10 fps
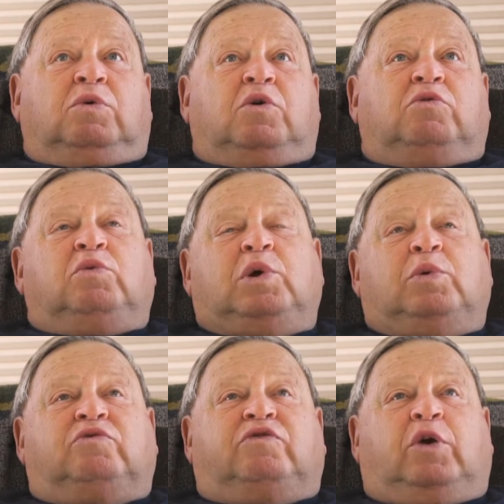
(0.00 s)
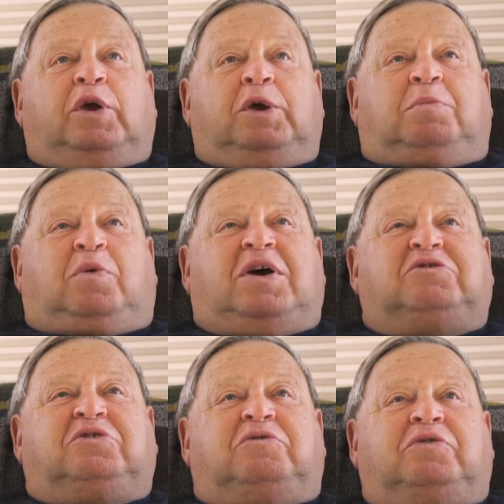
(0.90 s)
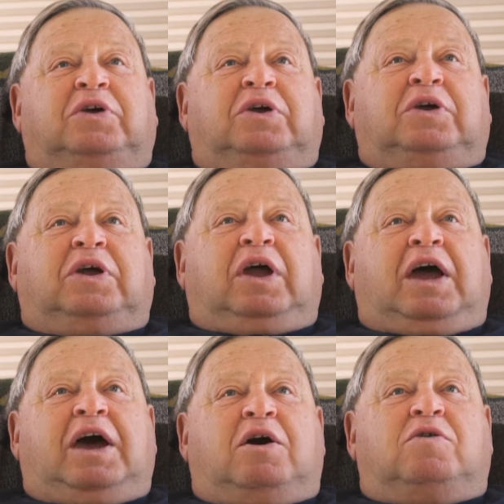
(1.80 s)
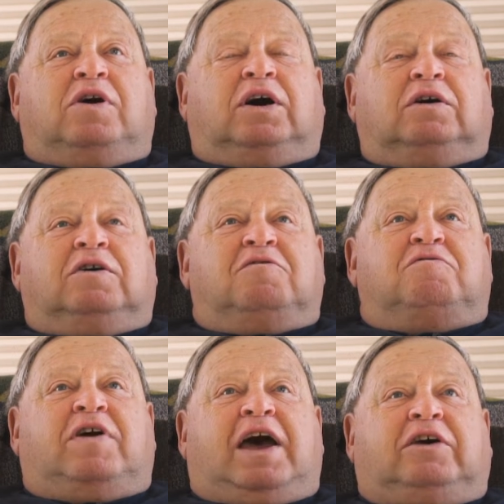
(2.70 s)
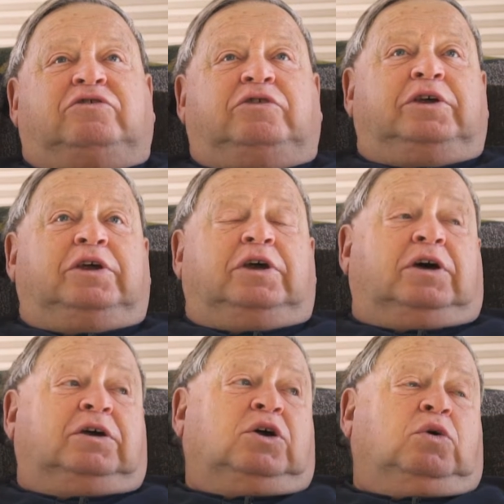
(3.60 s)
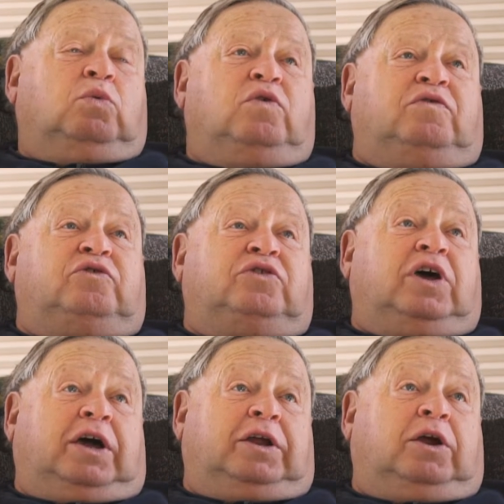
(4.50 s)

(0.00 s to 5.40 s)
Well, we were very impressed of how fast the roofers got